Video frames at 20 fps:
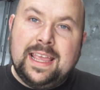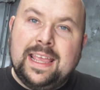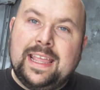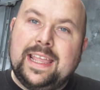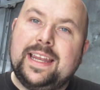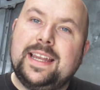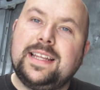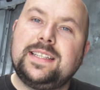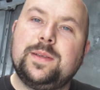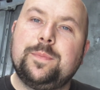
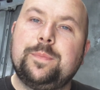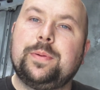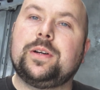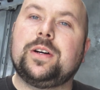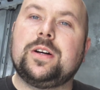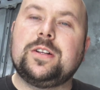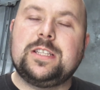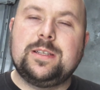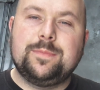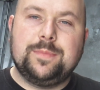It is
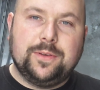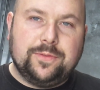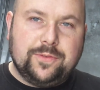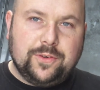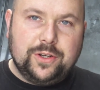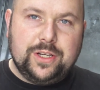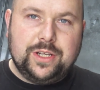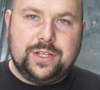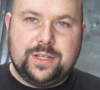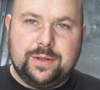important
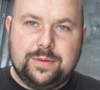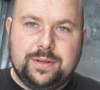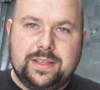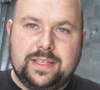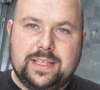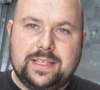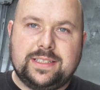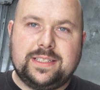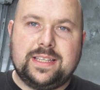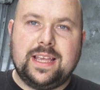before you're doing
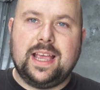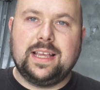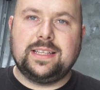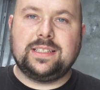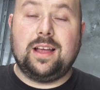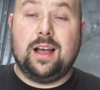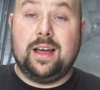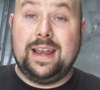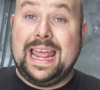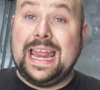this test
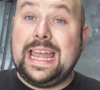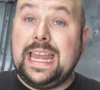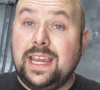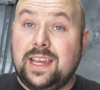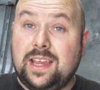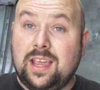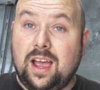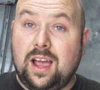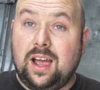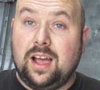on any
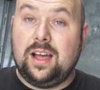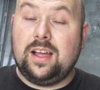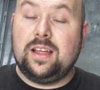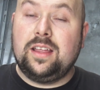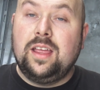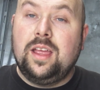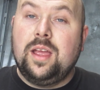car,